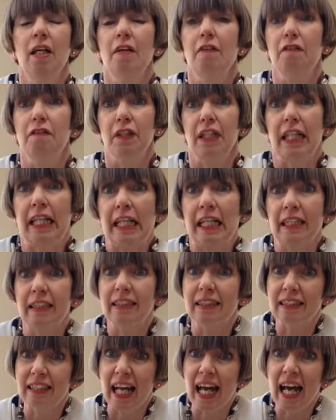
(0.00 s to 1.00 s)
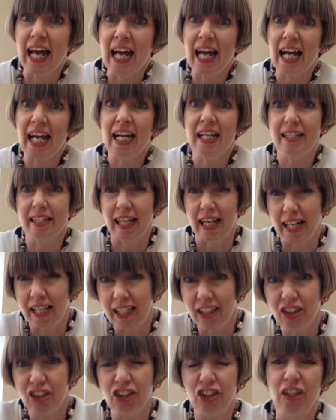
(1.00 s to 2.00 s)
feeling sad,
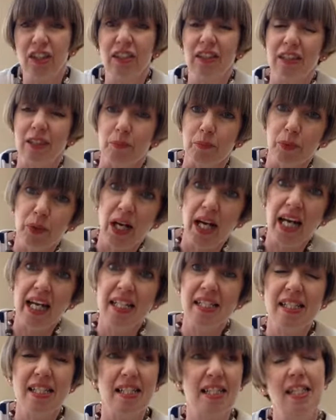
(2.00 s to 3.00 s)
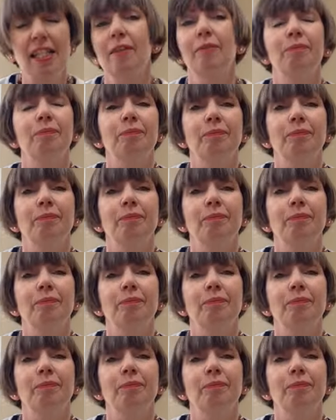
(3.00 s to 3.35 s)
anxious, depressed.